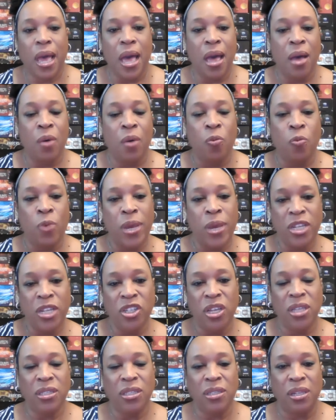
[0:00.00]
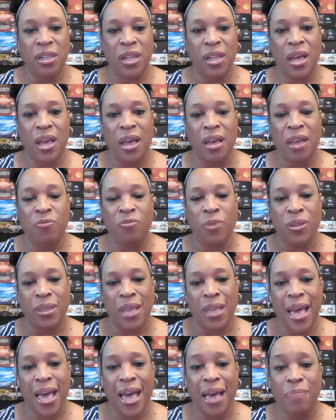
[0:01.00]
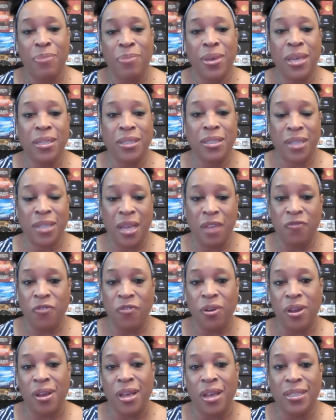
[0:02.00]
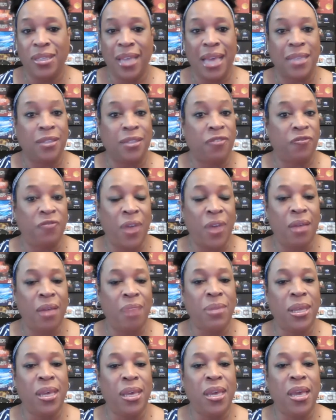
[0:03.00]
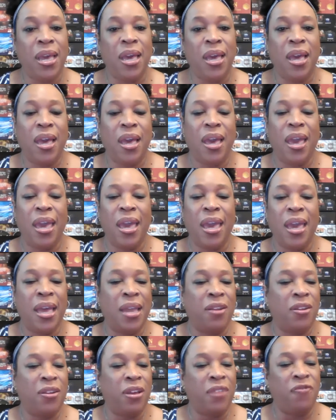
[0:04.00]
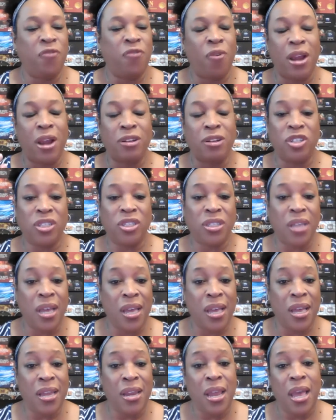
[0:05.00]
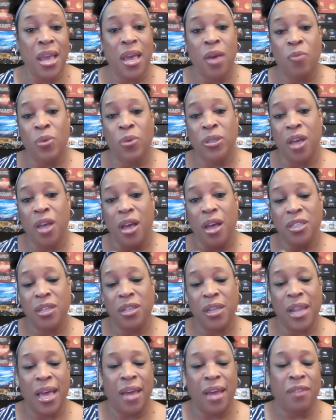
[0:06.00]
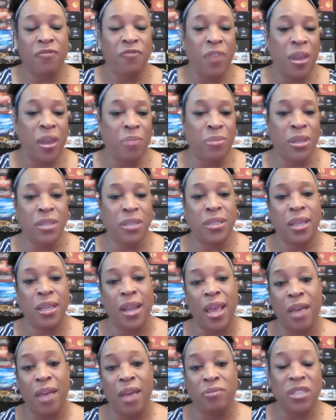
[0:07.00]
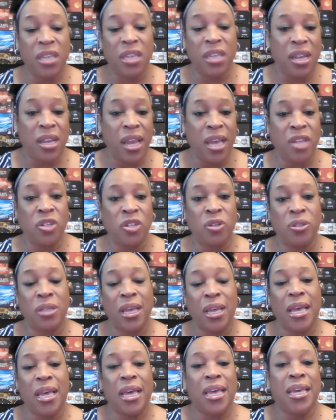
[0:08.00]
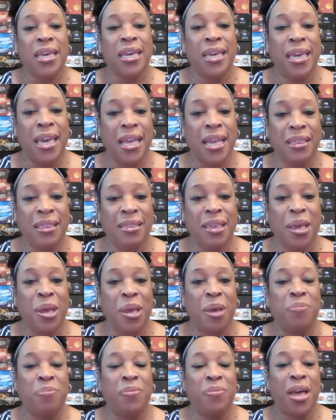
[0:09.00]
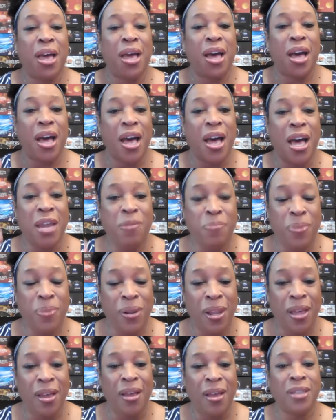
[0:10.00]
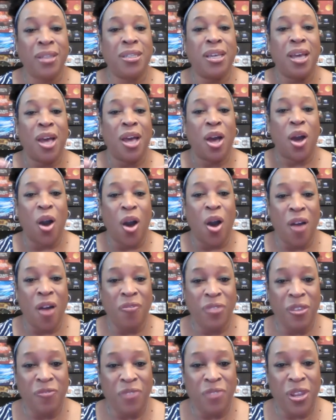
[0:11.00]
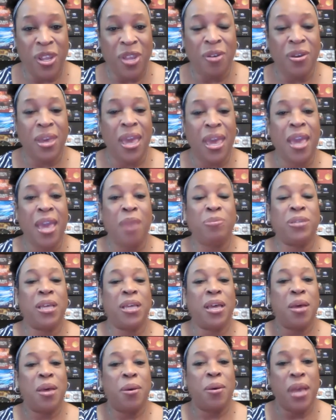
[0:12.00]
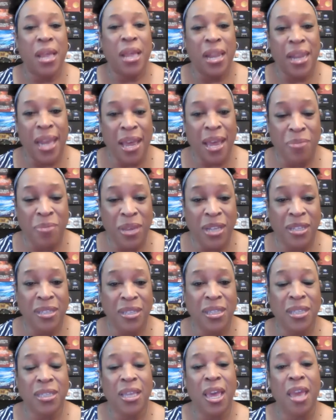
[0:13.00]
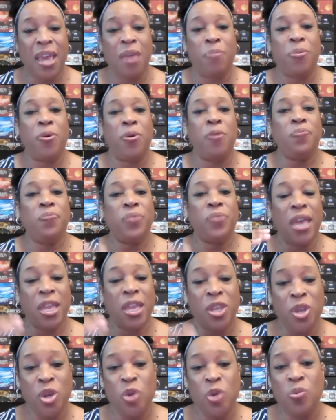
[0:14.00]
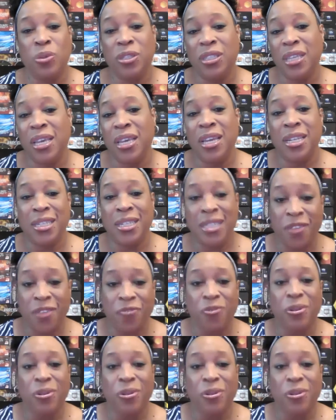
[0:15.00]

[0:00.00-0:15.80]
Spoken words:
We just love what the hobby has done for us as a family, and for our son. We talk to a lot of families that have teenagers. Get them unplugged off the video games, let them get to the table, and you will see a difference